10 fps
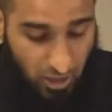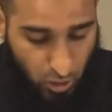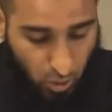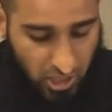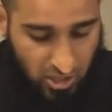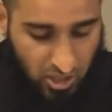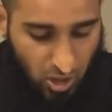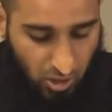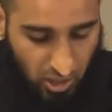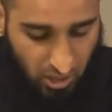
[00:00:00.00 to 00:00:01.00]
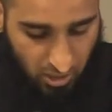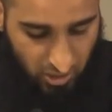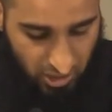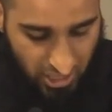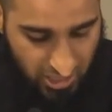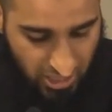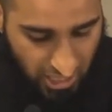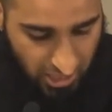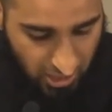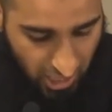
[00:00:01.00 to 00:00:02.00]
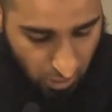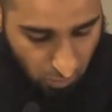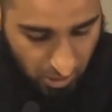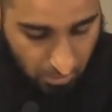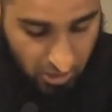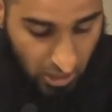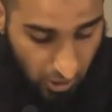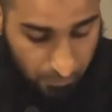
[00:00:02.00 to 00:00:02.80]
So this does not necessitate a resemblance.